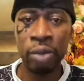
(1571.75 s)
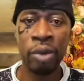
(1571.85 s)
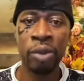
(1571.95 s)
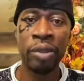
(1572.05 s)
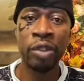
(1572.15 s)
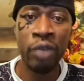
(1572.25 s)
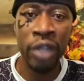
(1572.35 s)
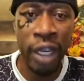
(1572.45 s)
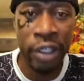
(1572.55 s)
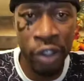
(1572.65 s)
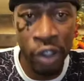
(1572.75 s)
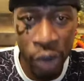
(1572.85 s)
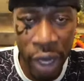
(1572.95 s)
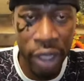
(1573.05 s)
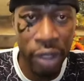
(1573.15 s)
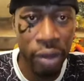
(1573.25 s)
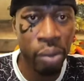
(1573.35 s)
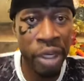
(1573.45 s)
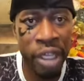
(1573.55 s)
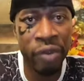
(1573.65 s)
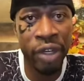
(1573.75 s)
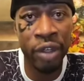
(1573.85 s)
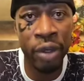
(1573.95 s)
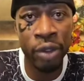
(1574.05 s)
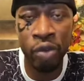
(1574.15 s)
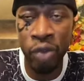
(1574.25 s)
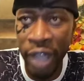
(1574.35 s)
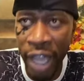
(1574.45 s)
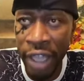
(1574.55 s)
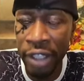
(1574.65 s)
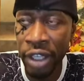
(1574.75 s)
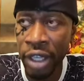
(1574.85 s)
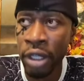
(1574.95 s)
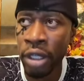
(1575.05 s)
It's supposed to be three days of training, but even in those three days,